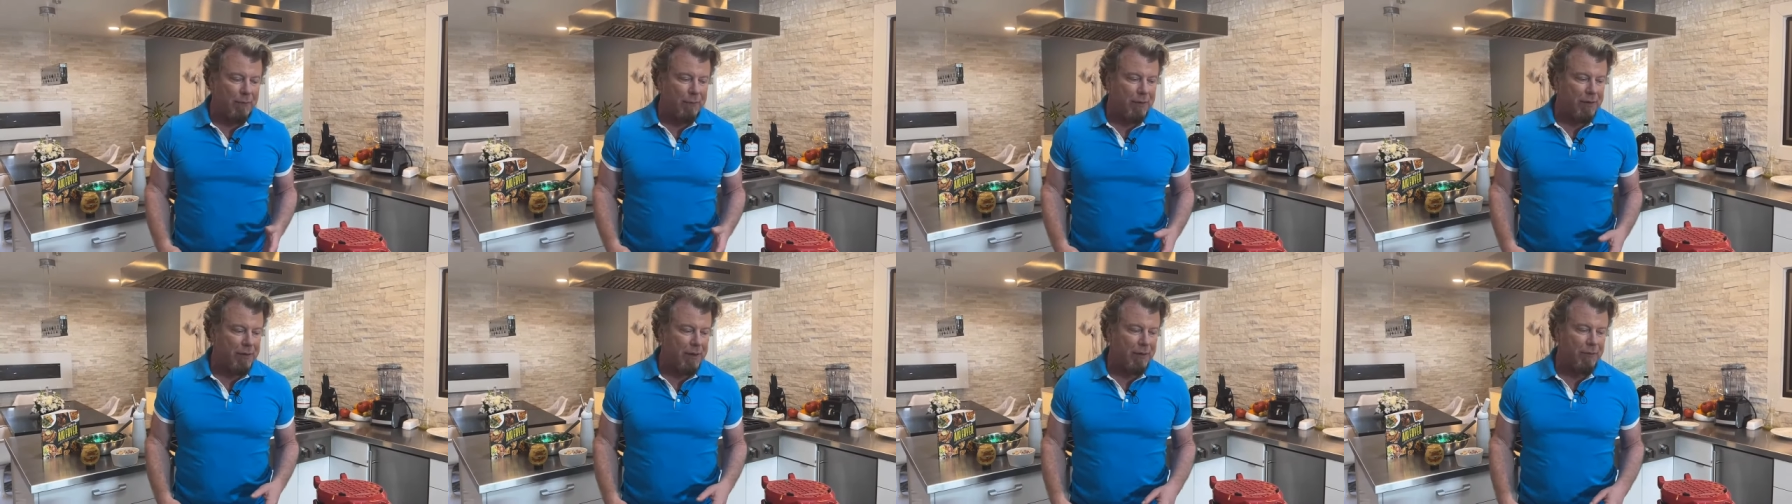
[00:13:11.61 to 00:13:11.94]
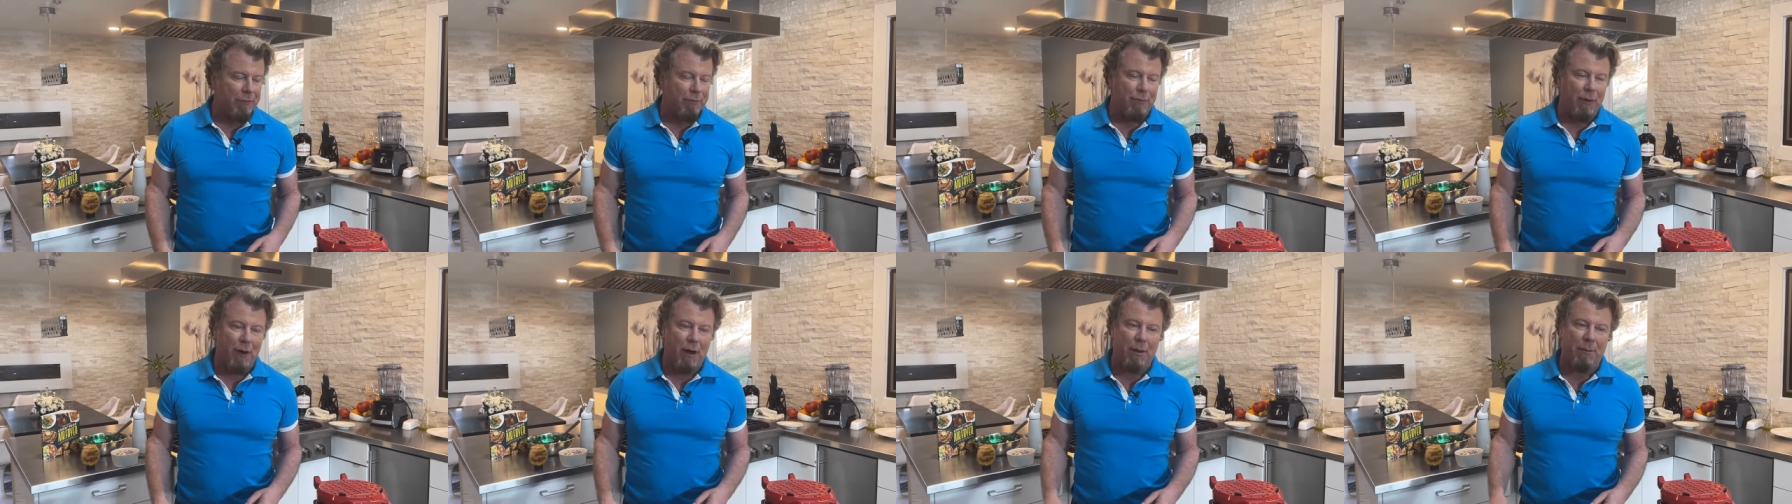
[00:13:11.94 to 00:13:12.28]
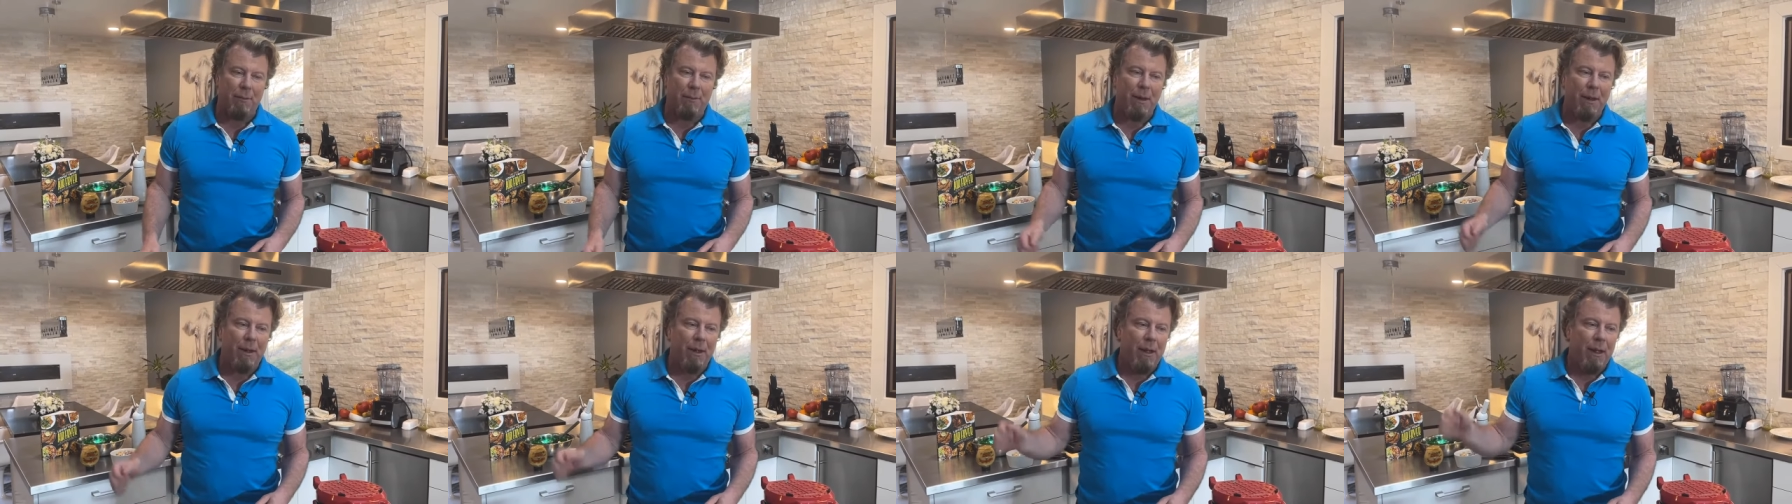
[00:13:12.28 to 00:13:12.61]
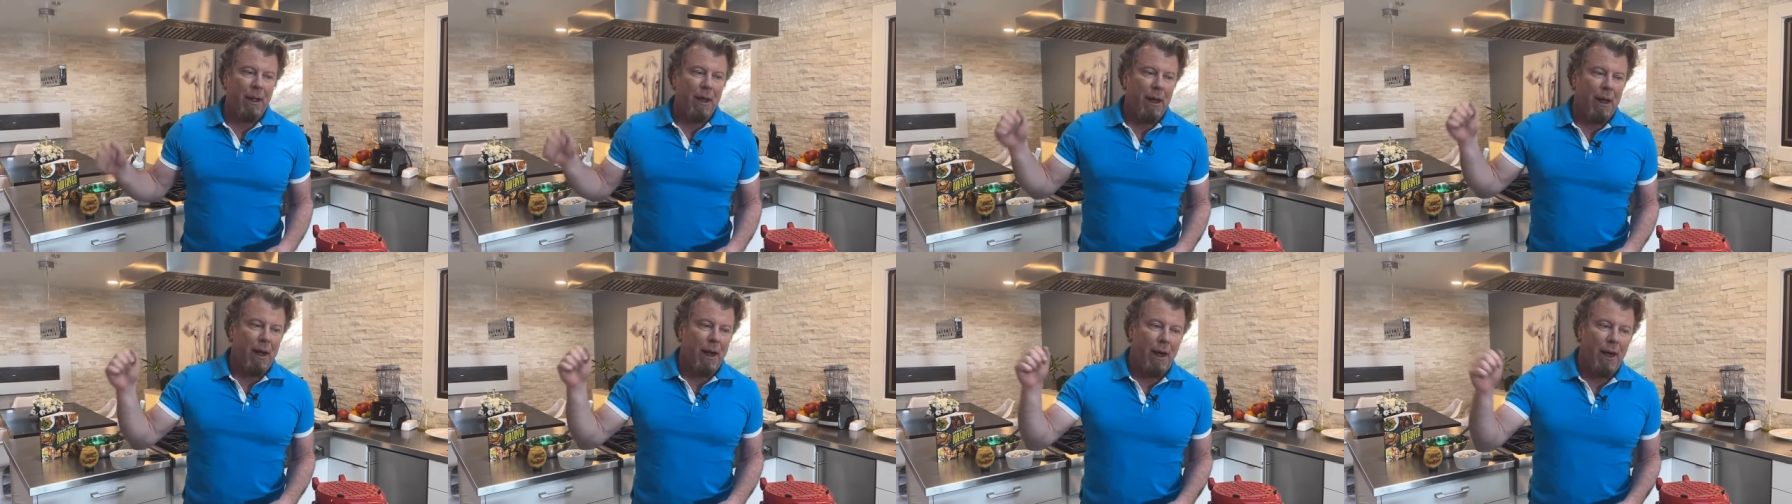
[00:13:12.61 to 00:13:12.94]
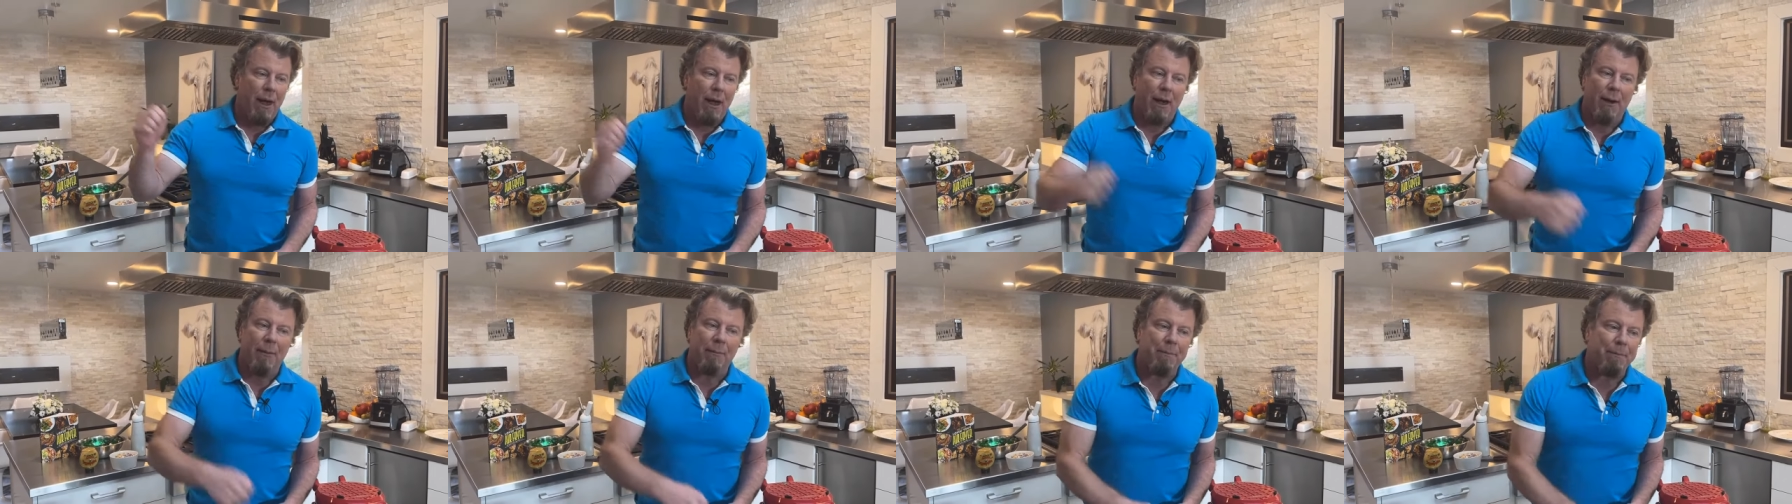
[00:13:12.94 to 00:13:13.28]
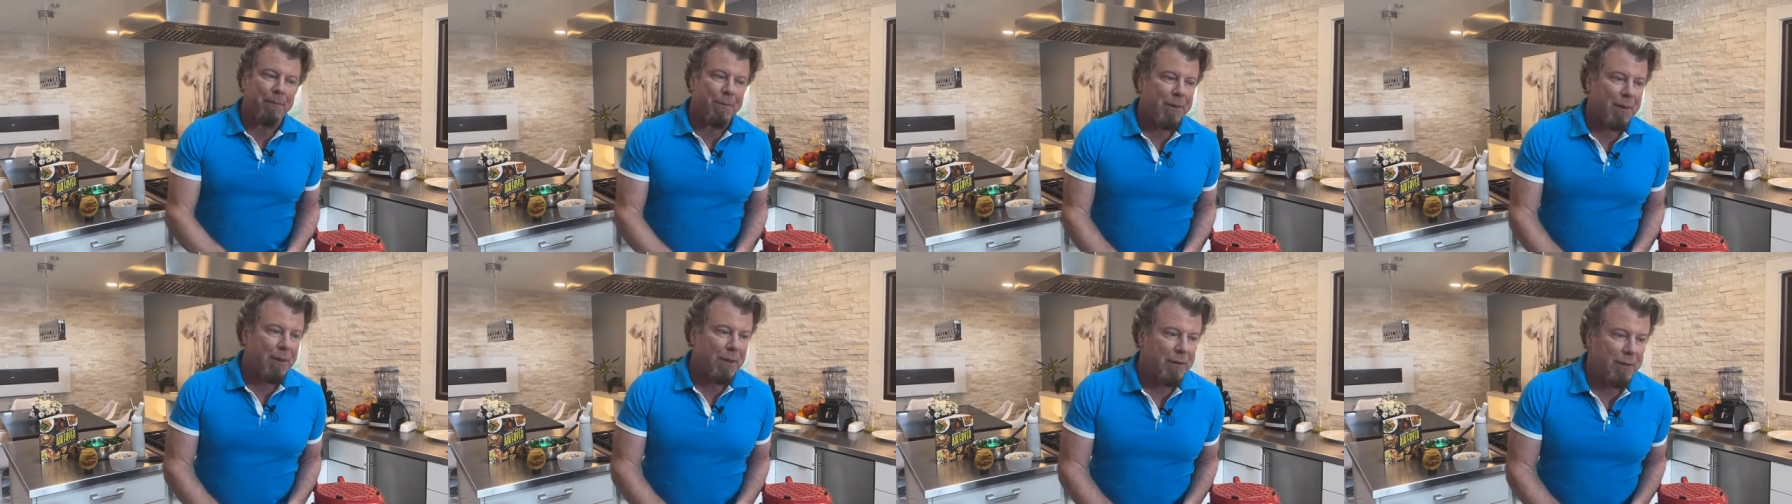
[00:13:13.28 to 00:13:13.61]
everything from
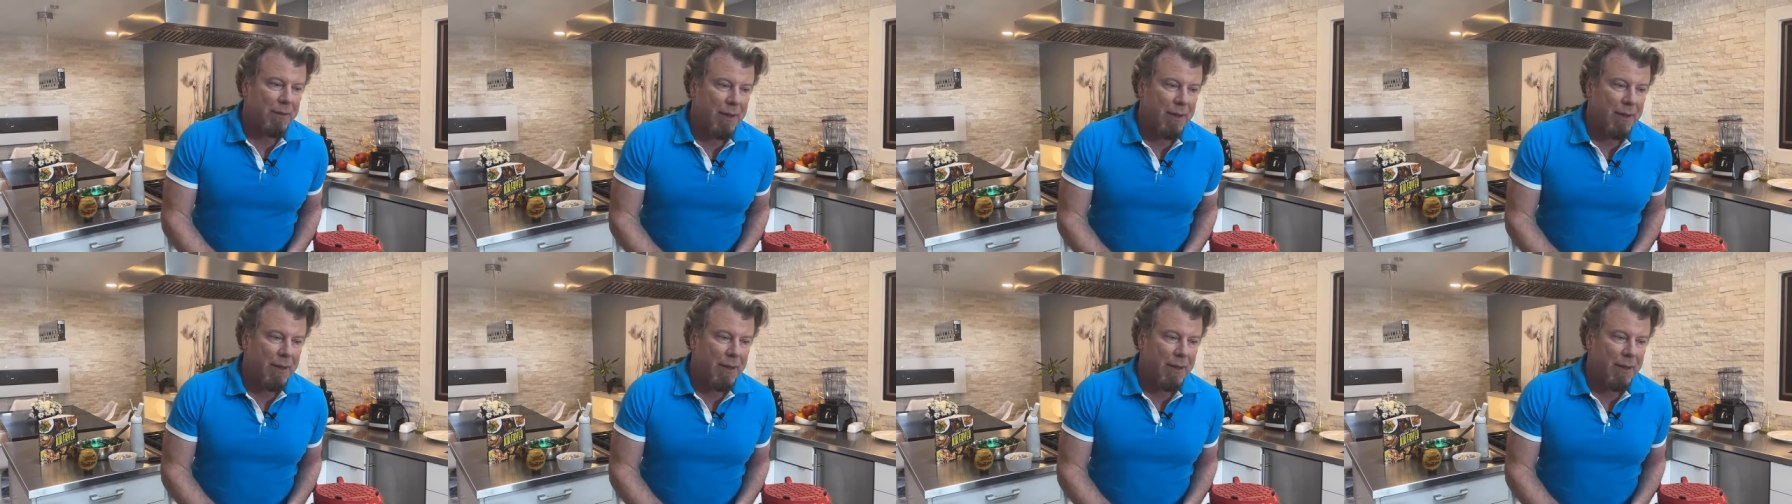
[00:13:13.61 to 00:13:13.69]
um,